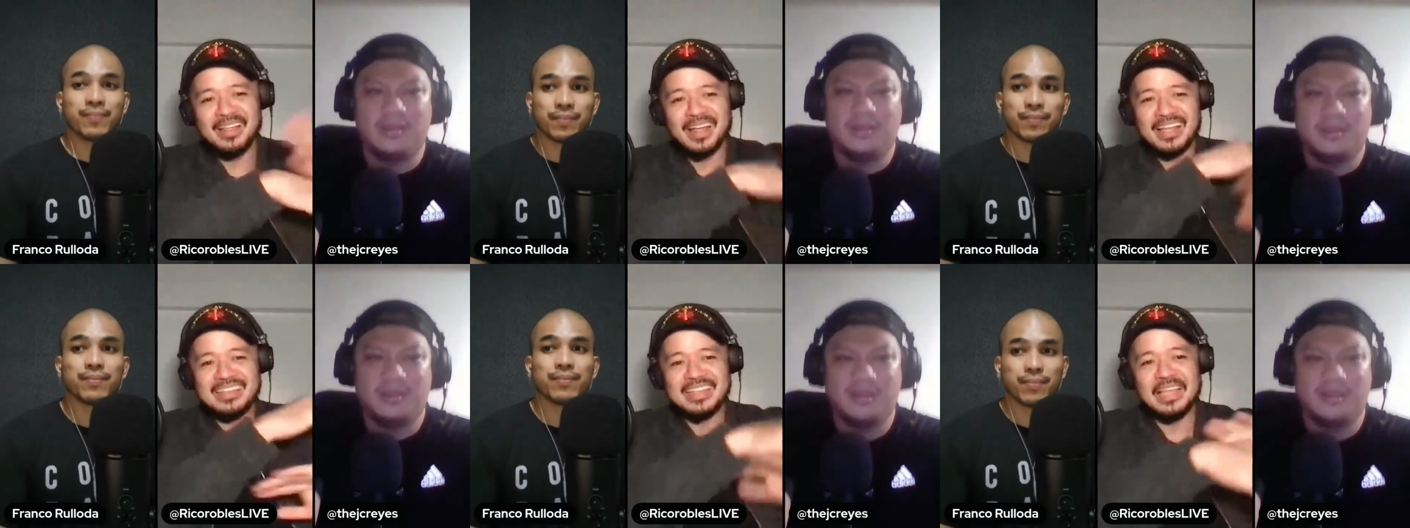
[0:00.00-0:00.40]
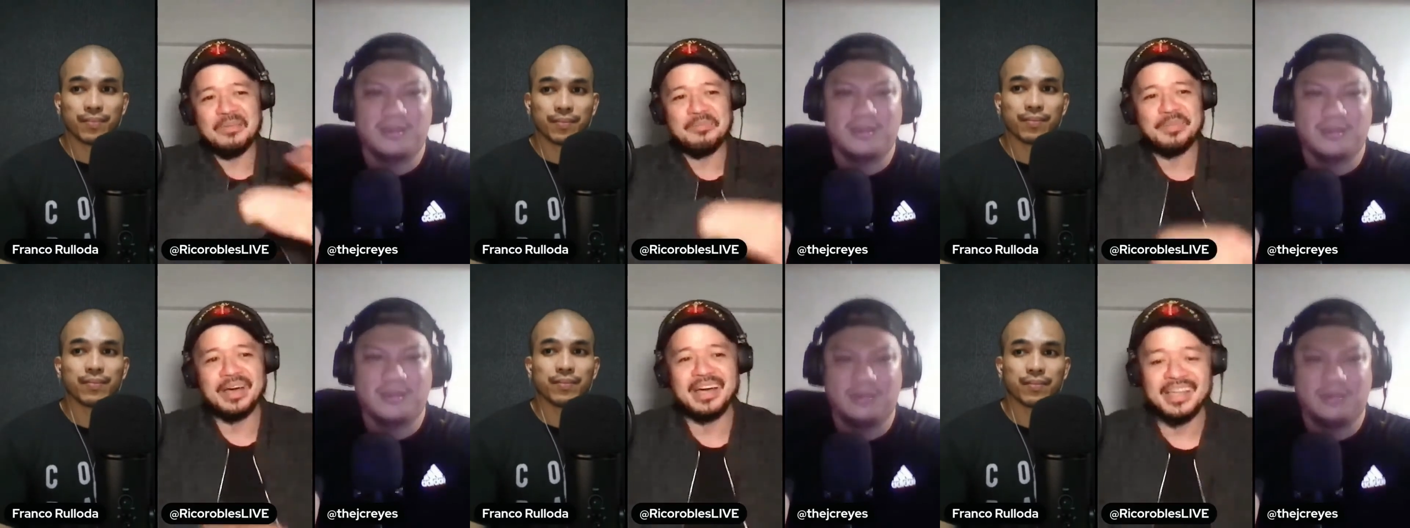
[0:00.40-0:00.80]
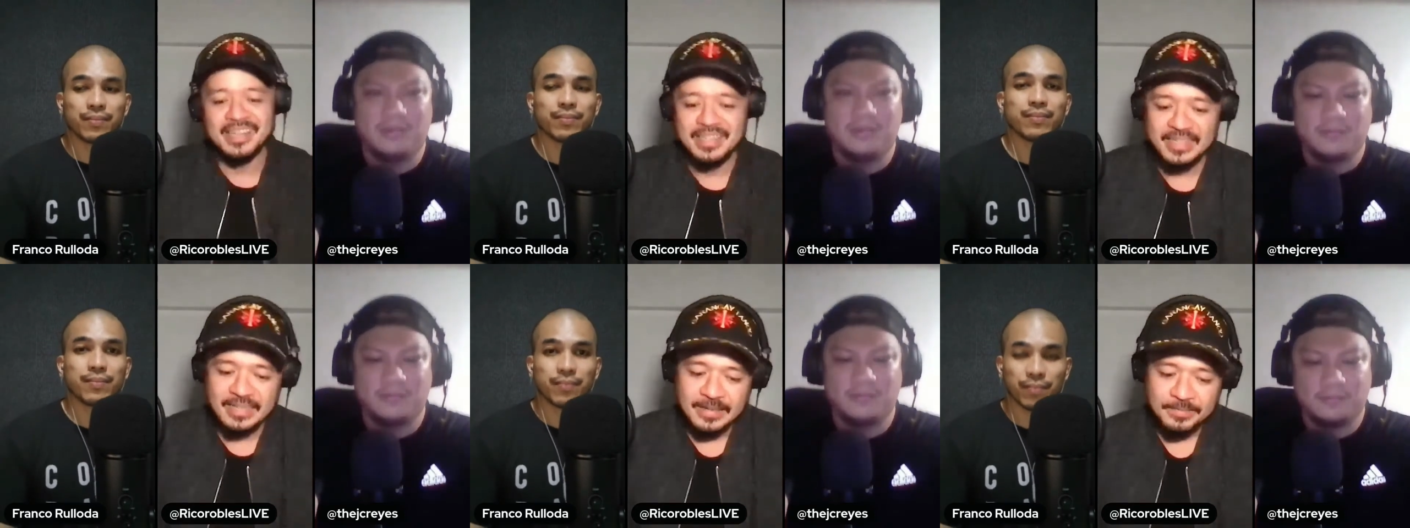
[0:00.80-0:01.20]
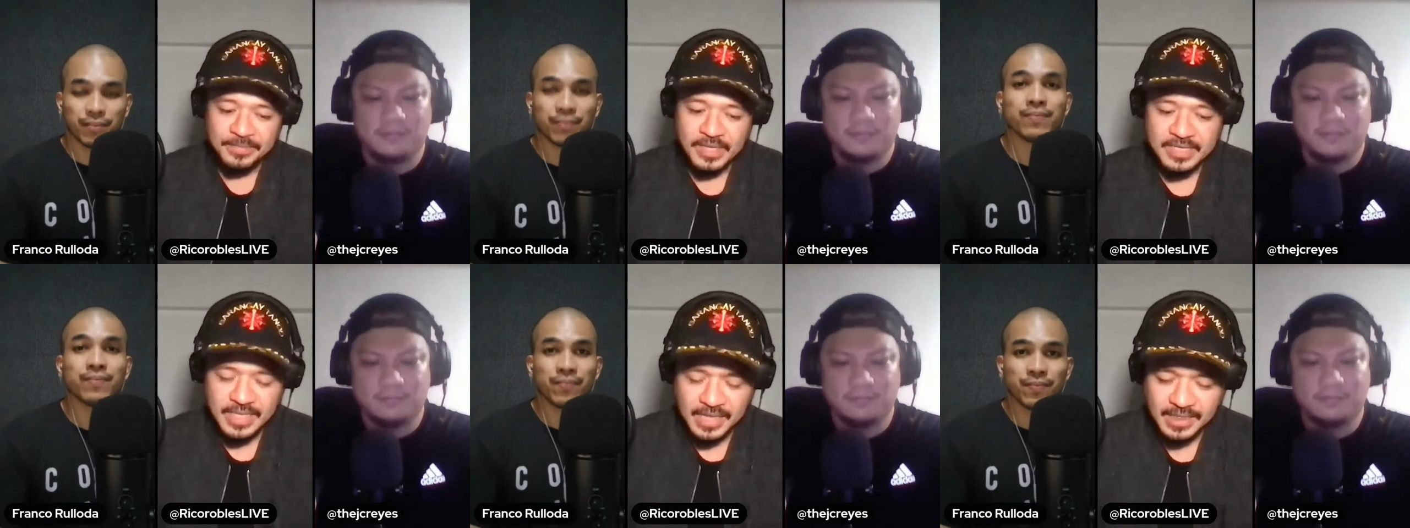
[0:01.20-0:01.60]
Speaker 1: mm. naka-tape pa.
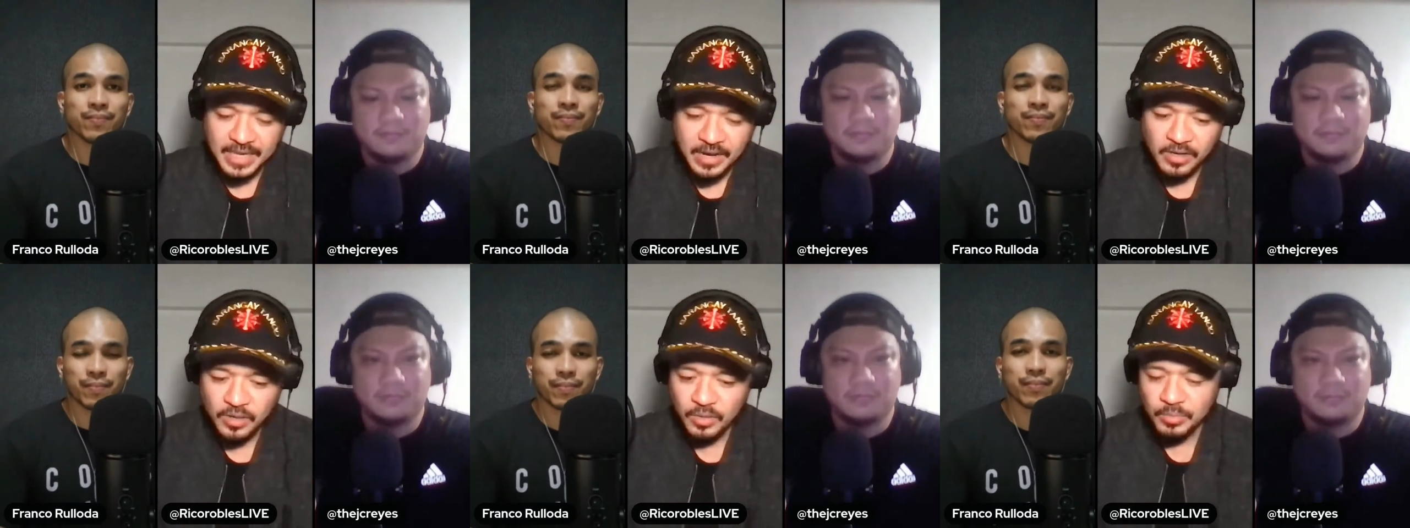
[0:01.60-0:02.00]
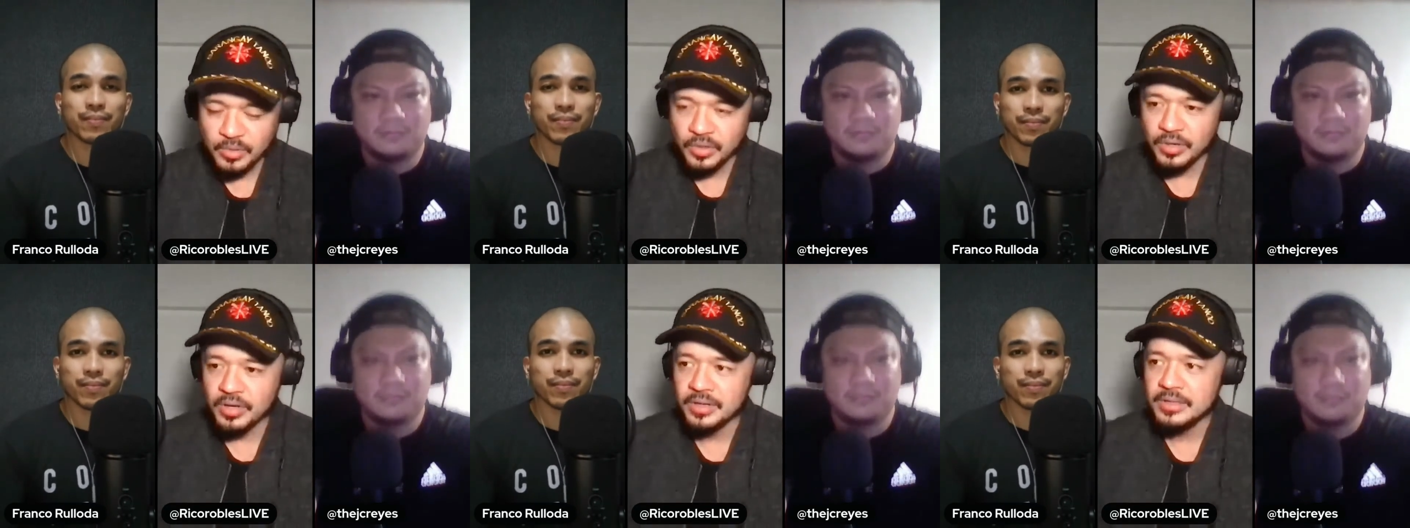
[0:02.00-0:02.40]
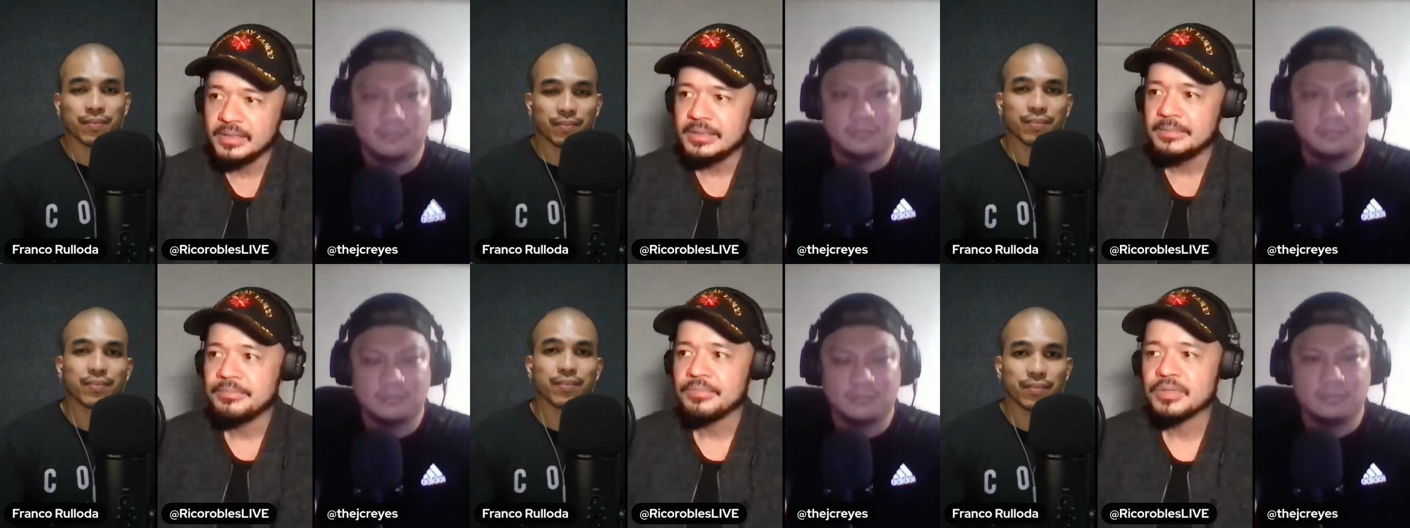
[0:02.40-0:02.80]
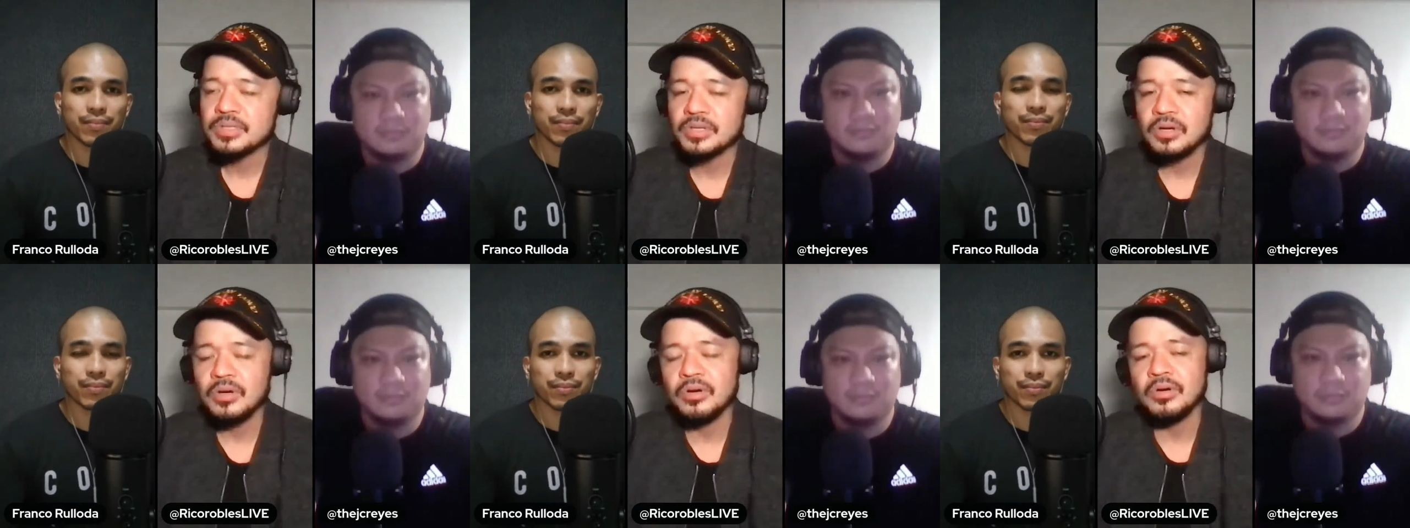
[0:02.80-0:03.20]
He's mm. not there no more.
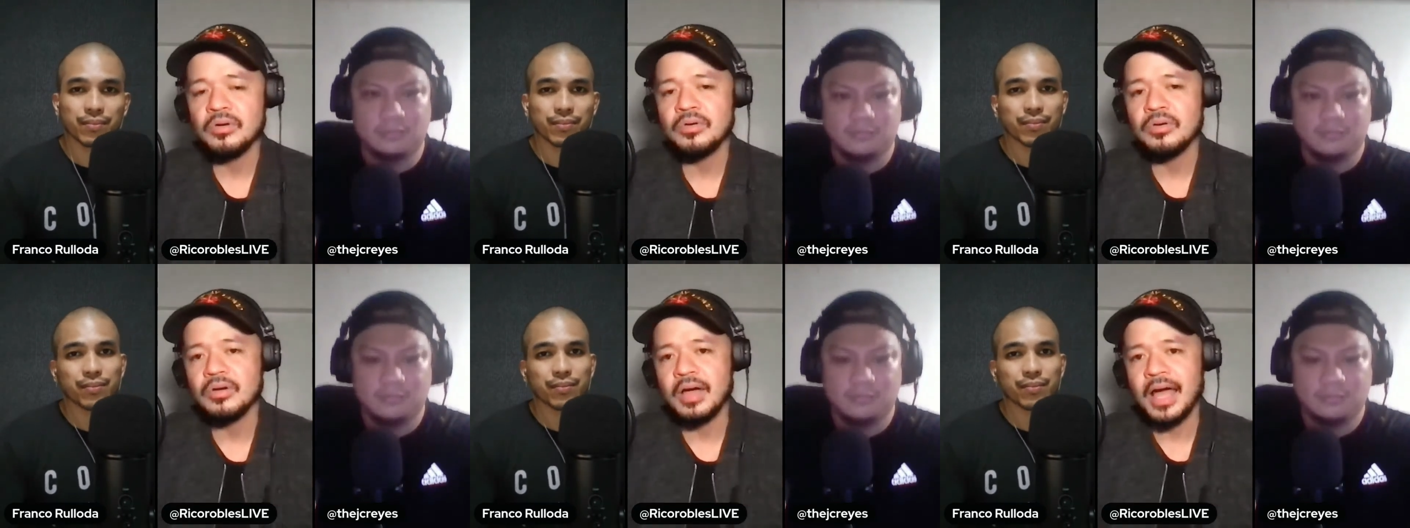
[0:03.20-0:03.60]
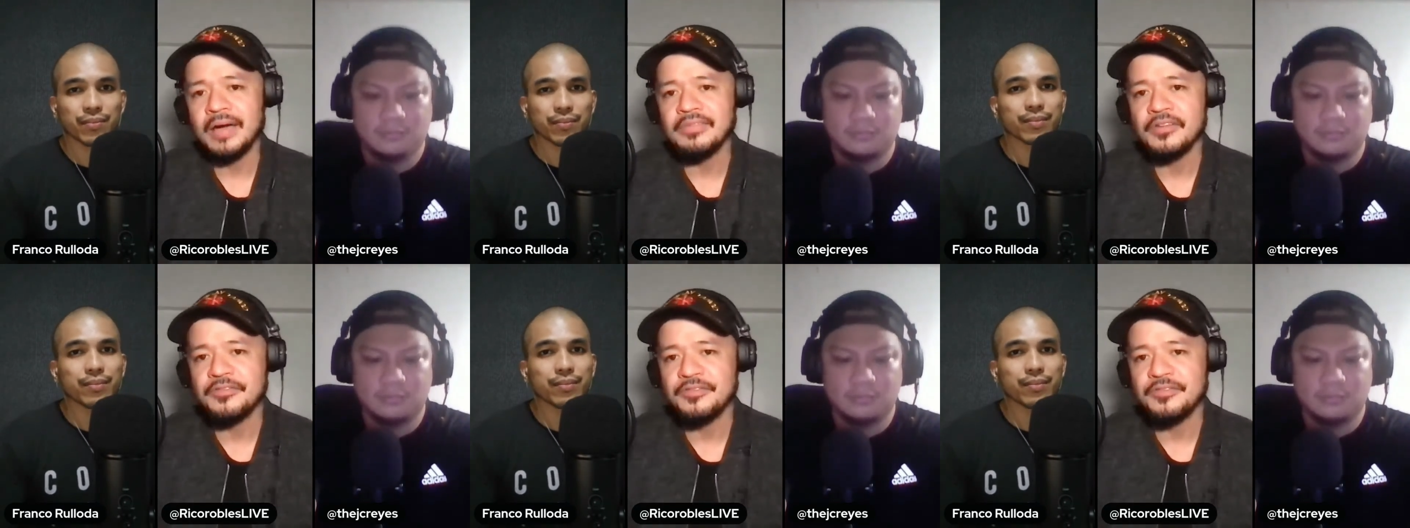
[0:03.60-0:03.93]
So, I have a